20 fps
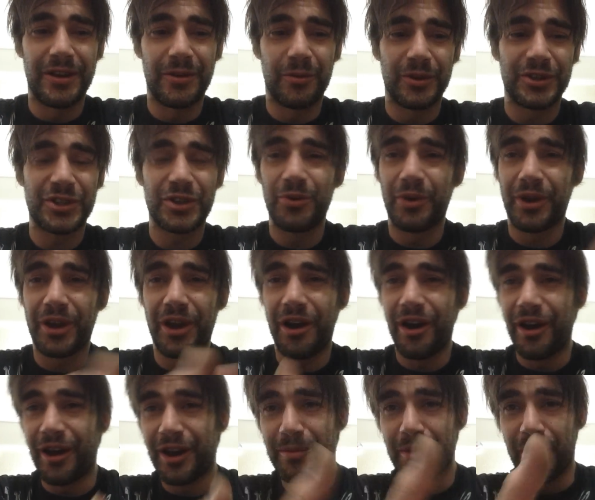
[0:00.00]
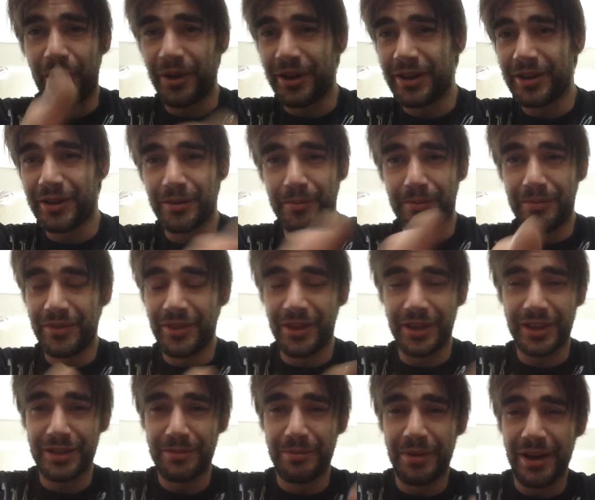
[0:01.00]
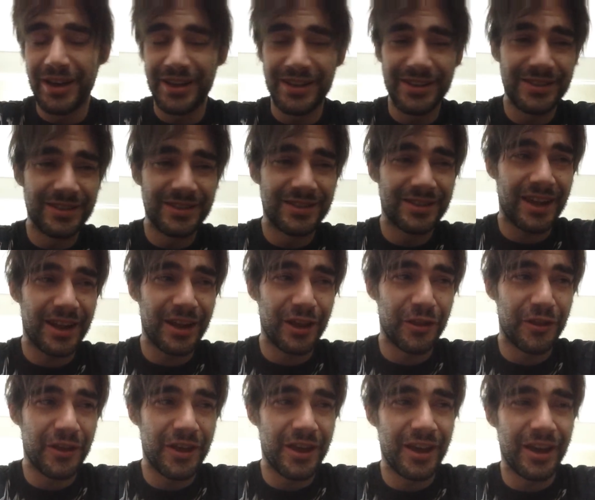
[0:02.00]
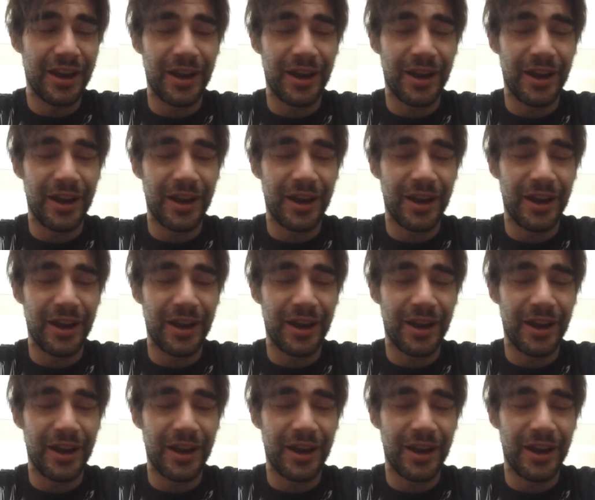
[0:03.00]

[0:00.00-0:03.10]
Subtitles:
what's going on about it and like the buzz kind of thing.